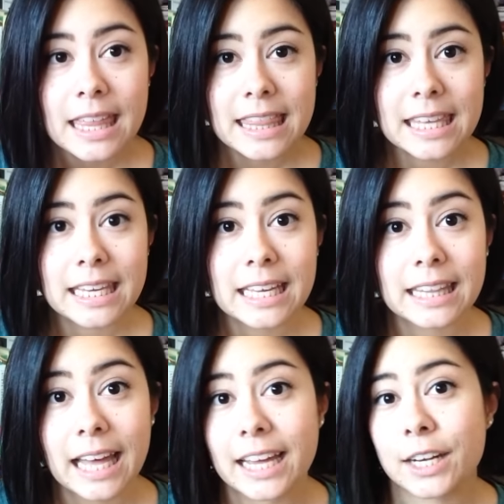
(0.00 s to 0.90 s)
The
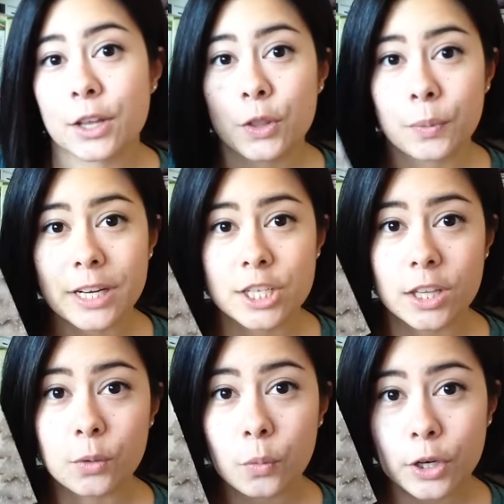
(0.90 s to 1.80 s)
Lion, The Witch,
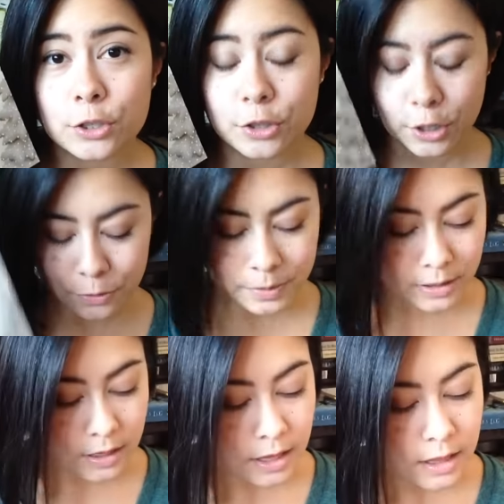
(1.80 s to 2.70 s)
and The Wardrobe,
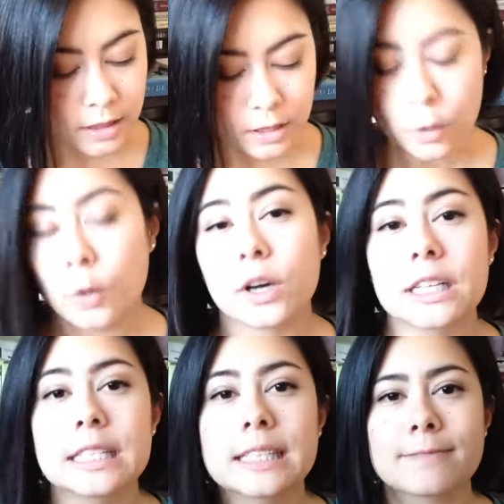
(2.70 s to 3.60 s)
The
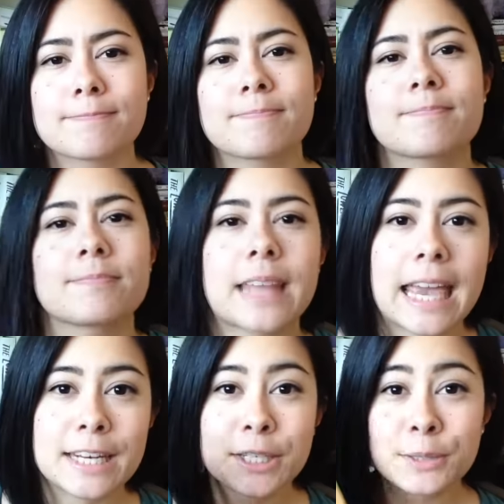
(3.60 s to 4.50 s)
Horse
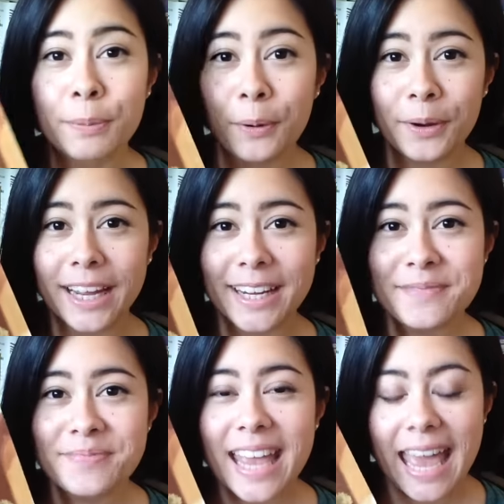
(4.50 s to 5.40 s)
and His
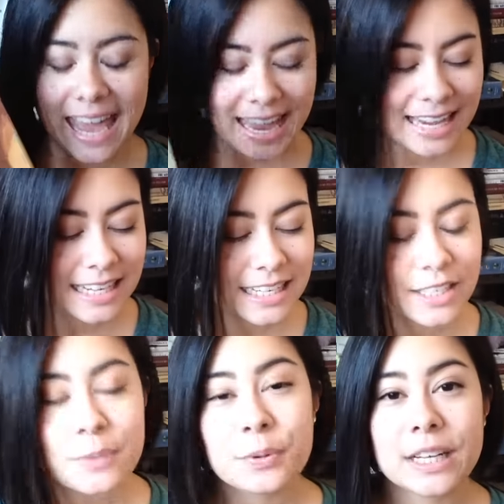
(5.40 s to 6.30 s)
Boy,
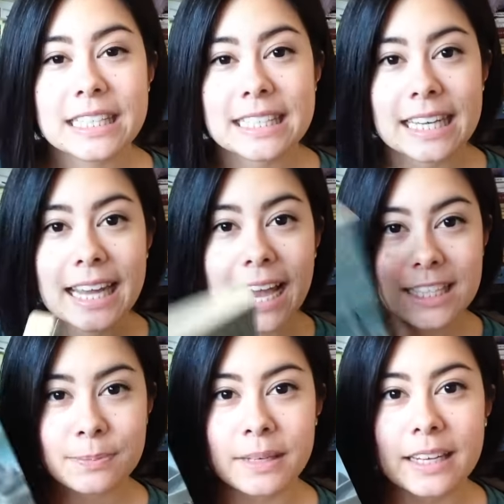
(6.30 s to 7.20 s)
and Prince
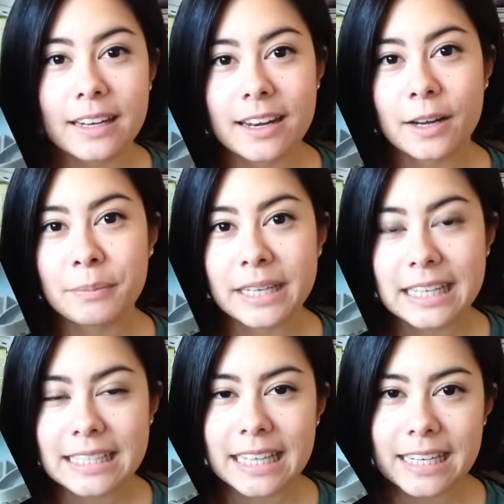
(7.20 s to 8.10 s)
Caspian. Now,
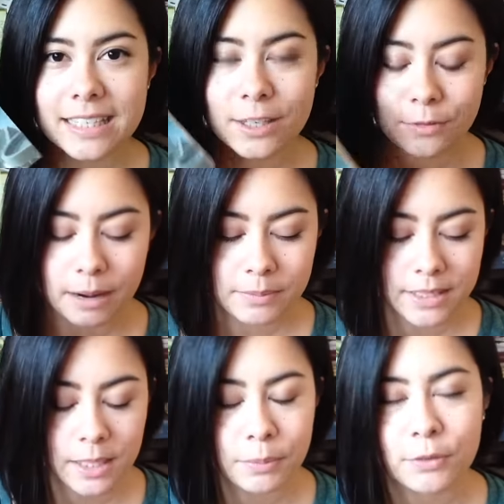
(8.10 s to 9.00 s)
because I did wrap
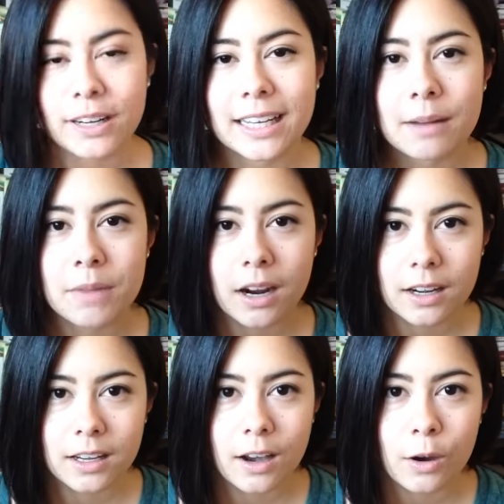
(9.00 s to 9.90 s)
these up already, I'm not
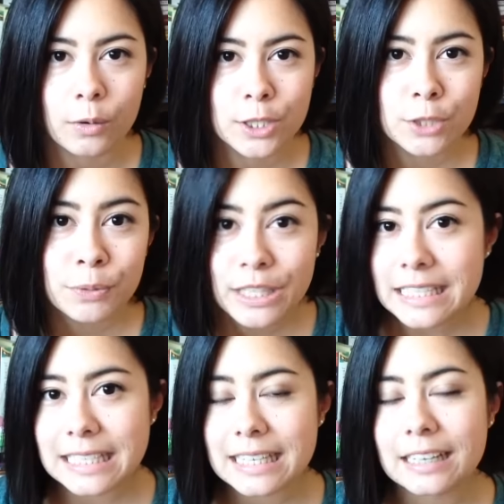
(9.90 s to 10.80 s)
going to go super
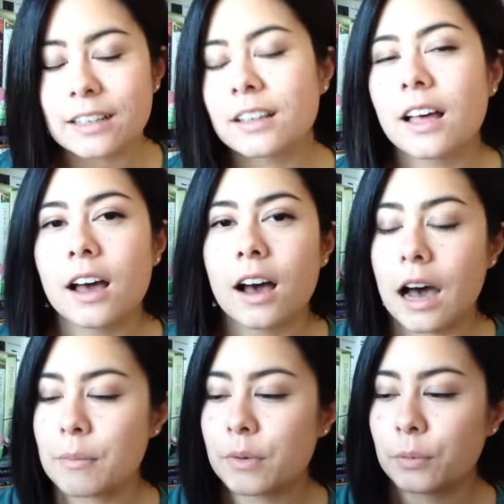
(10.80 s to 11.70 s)
in detail
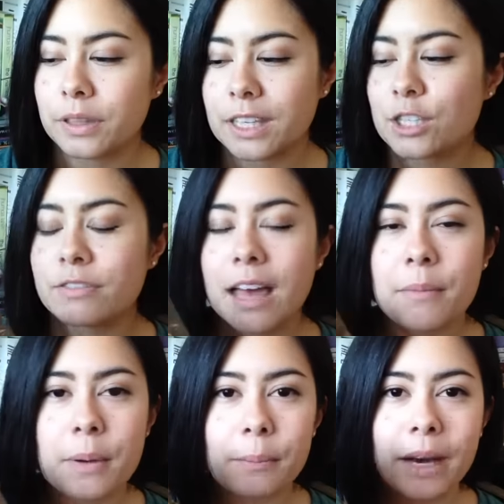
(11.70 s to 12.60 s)
um, with each of
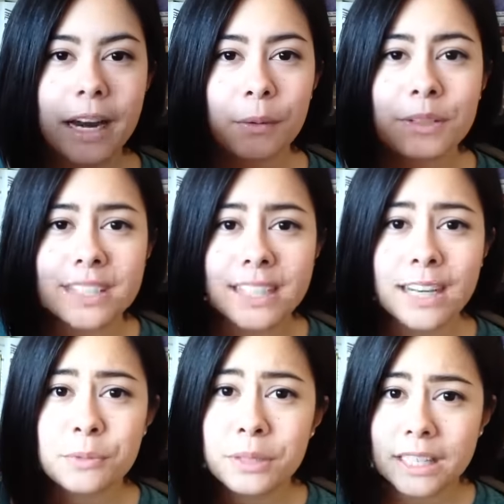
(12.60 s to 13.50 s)
them, but I will say
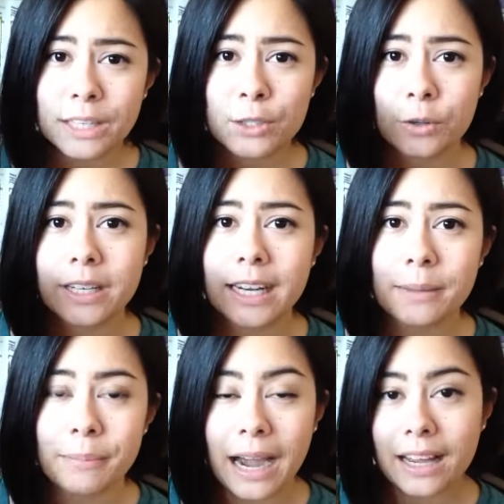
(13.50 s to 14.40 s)
that I really enjoyed
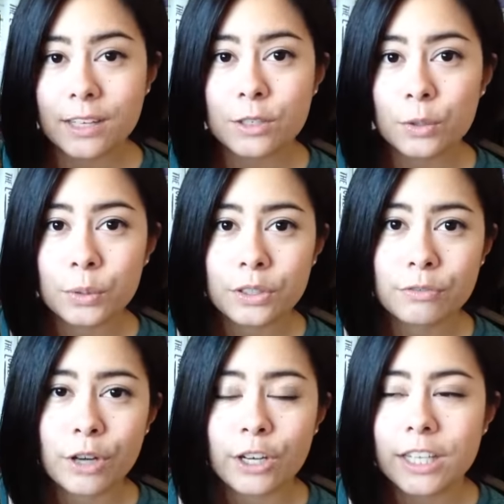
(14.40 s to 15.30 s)
getting back into the world
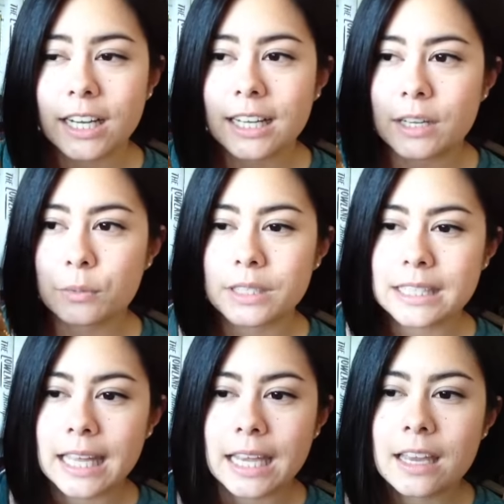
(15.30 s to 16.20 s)
of Narnia. It
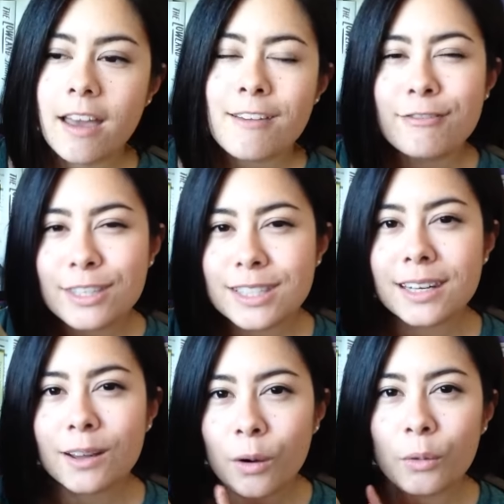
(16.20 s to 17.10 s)
was like
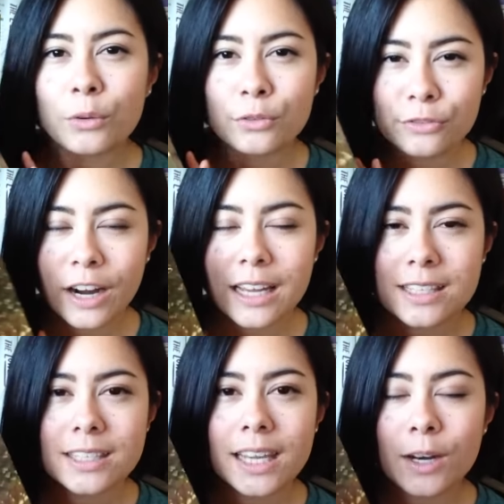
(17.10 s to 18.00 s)
visiting old
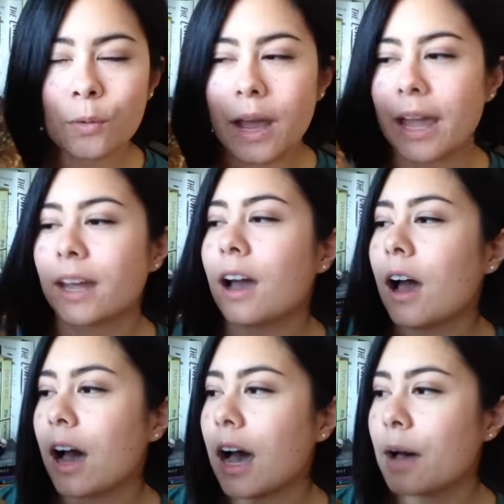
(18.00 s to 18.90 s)
friends in a way,
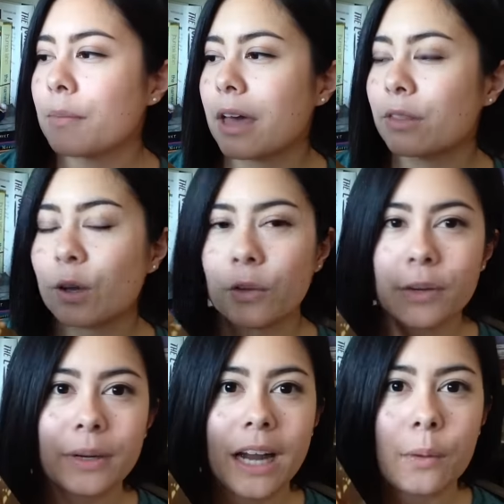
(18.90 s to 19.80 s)
um, and the
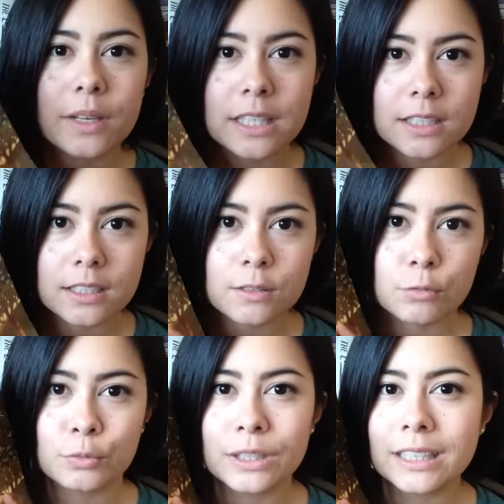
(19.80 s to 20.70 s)
only one I wasn't
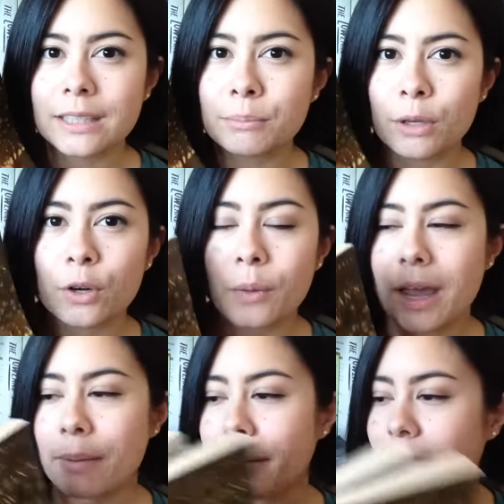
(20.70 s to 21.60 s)
really blown
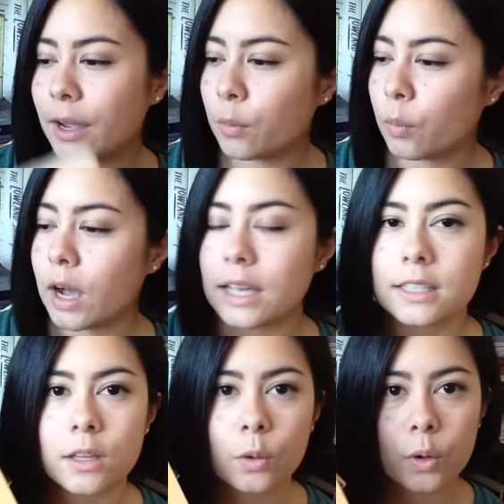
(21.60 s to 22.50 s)
away by
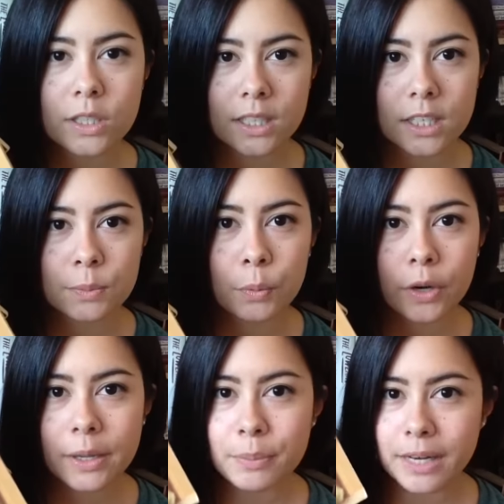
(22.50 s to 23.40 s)
was The Horse and His
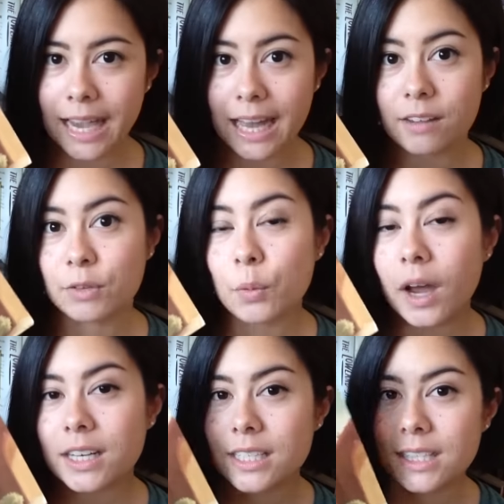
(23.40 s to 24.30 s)
Boy, but again, if you
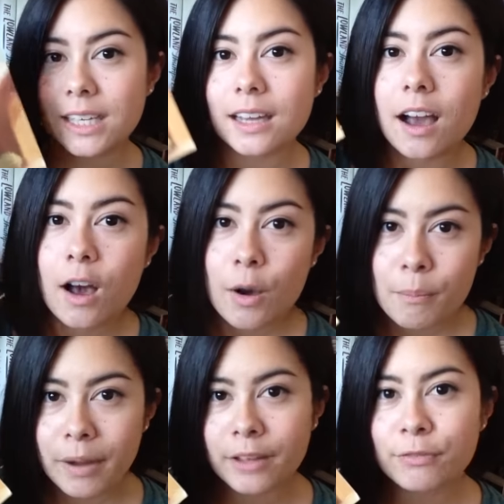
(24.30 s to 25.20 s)
want to see
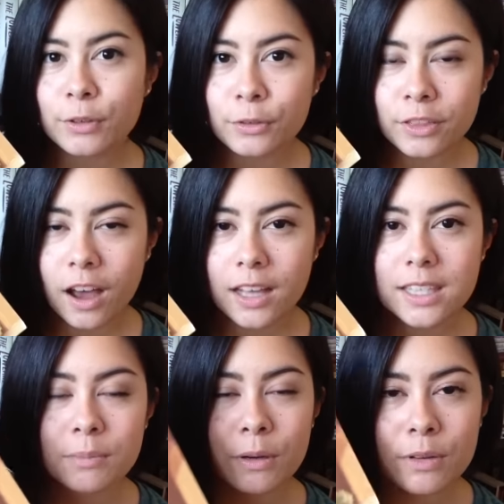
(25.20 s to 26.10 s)
my full
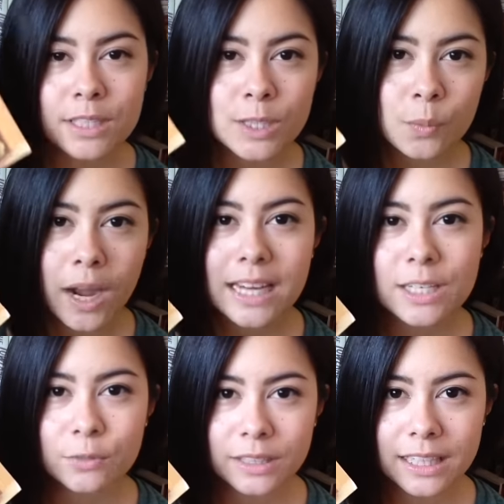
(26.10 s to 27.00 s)
thoughts and my reasons why I
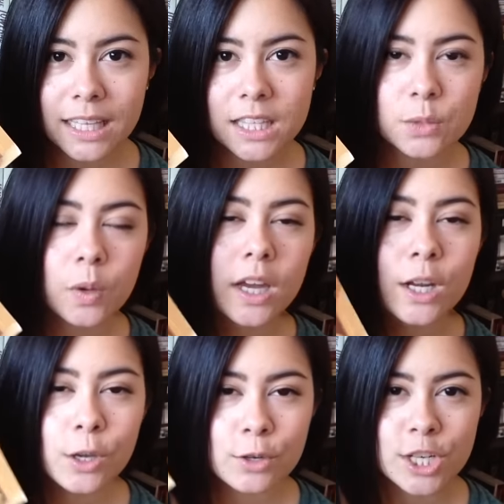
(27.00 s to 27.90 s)
didn't really like this
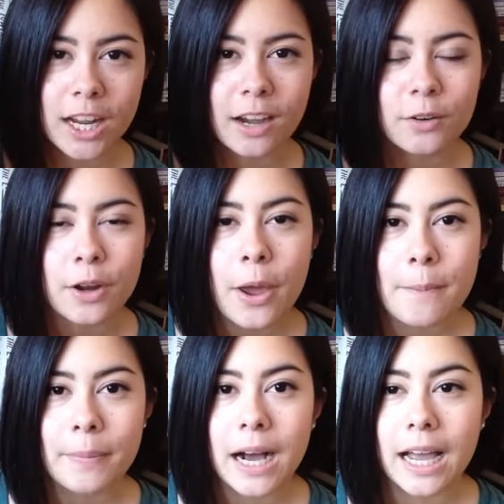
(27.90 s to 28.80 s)
one, go check out
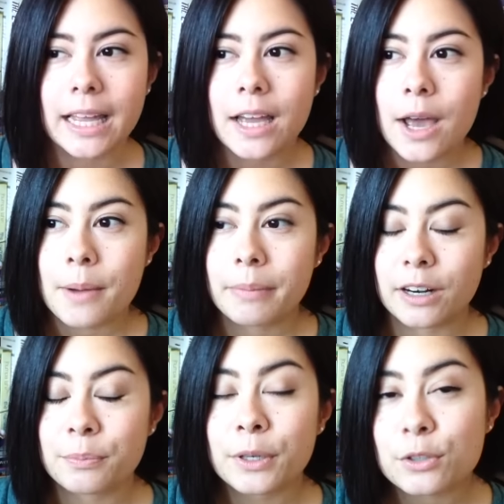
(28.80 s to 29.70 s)
my
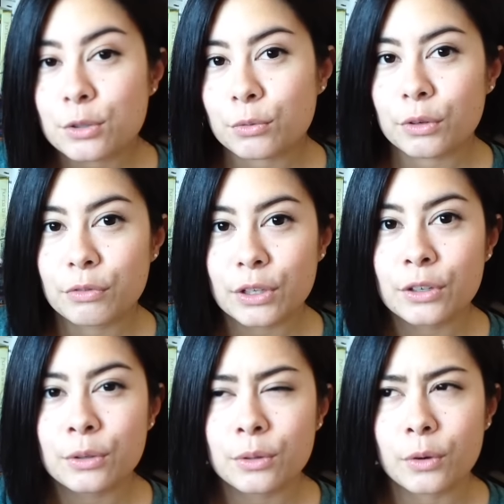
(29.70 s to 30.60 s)
Bout of Books
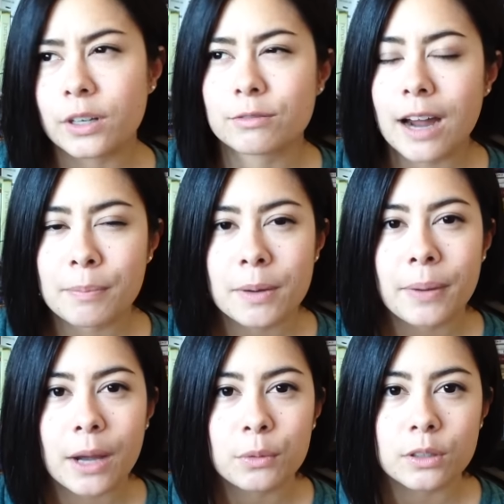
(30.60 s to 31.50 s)
review or wrap up.
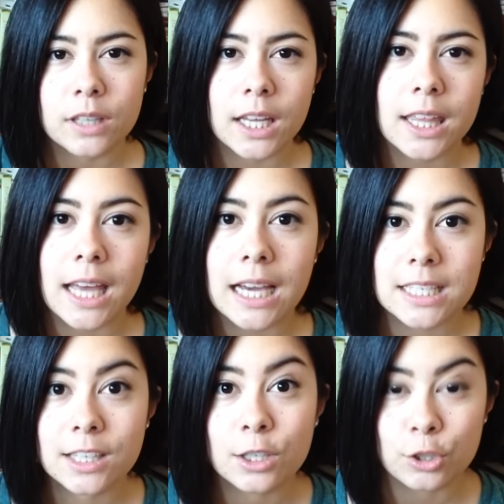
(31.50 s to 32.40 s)
I will link that in the